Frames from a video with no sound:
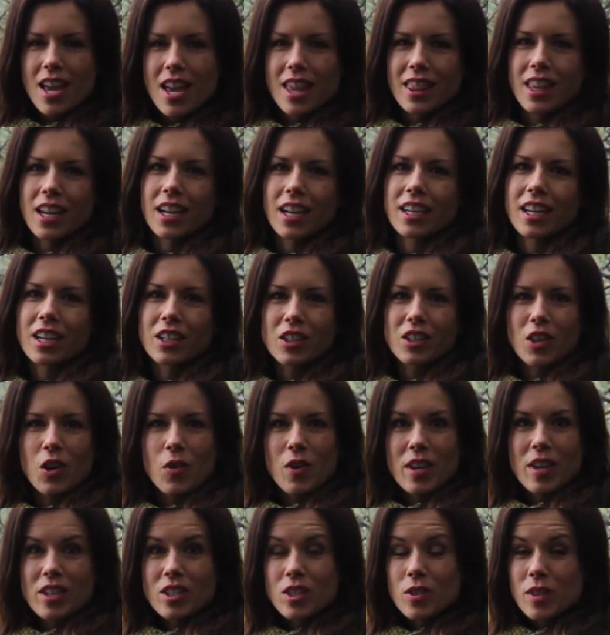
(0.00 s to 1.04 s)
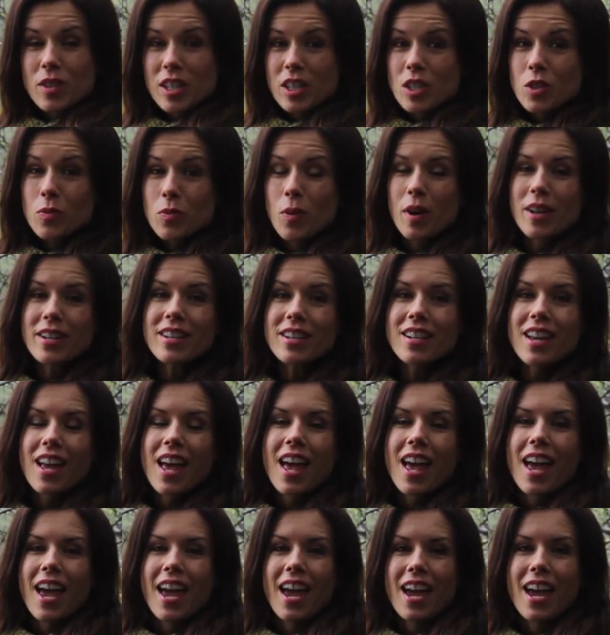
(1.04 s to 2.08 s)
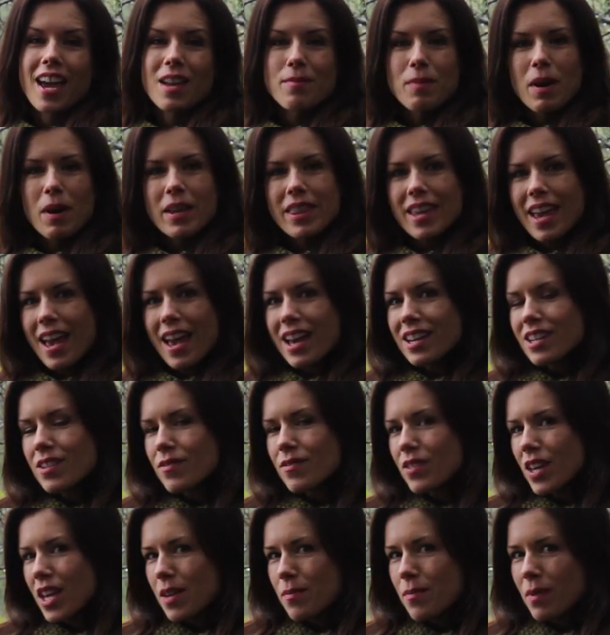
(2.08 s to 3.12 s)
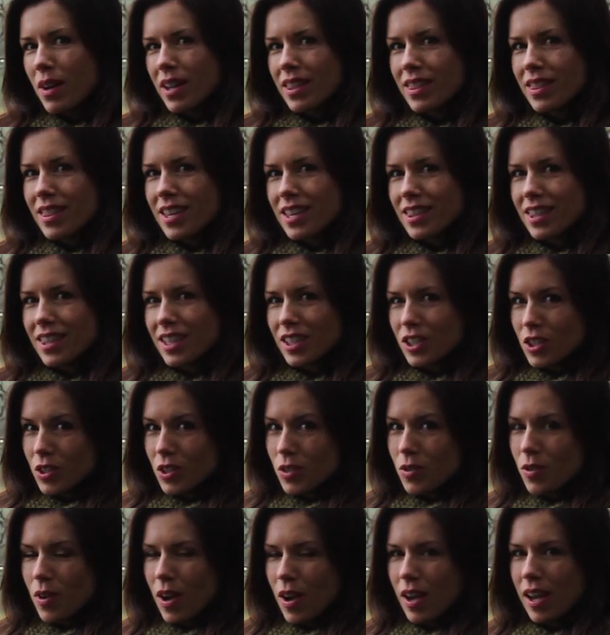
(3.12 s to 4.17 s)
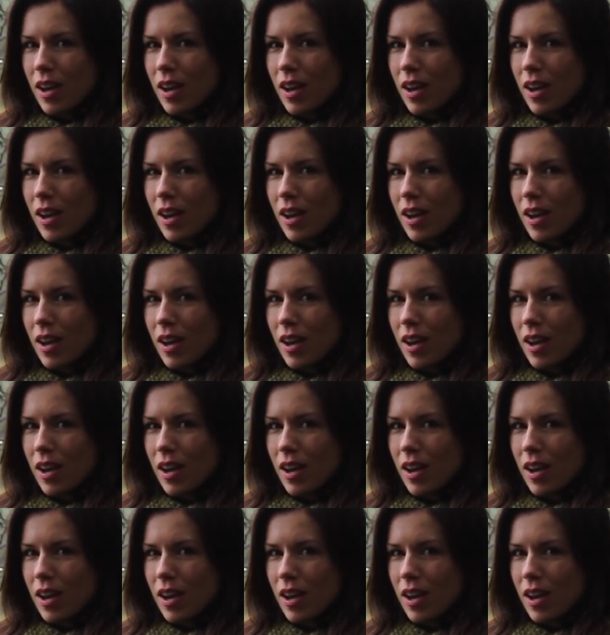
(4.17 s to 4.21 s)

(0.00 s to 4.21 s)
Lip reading: Then I'm going to go into each one, and by the end of them, I think that you